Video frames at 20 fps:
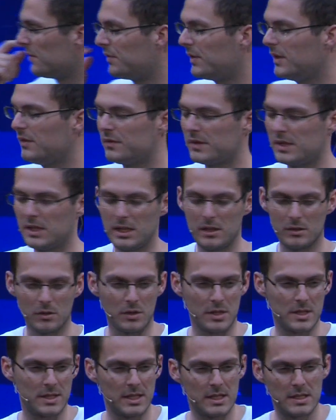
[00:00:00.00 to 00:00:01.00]
15
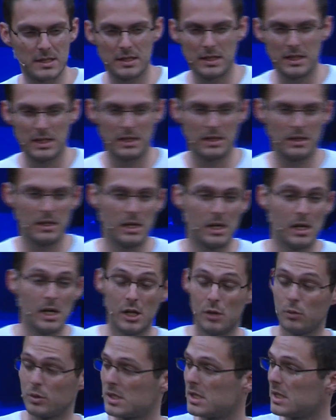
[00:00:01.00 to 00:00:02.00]
or 16,
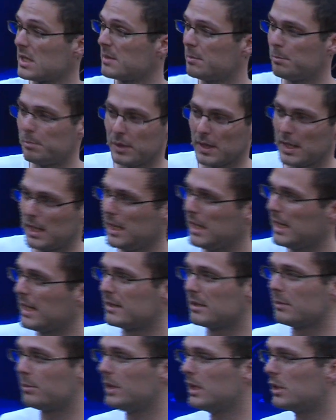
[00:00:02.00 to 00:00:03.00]
he was just playing
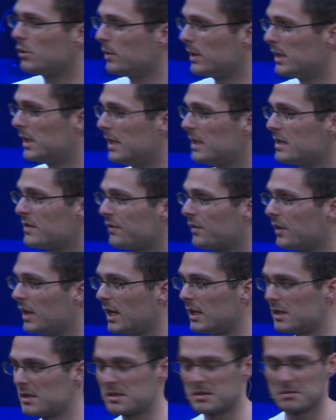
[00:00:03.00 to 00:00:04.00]
at the beach with his
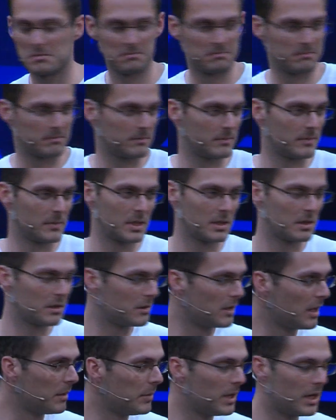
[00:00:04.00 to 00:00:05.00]
friends.
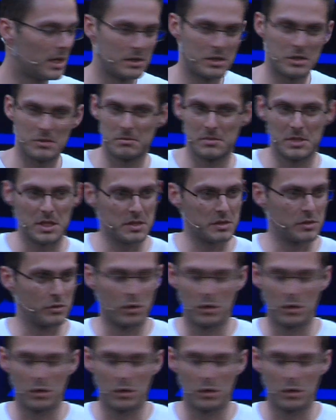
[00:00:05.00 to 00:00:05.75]
Not much, just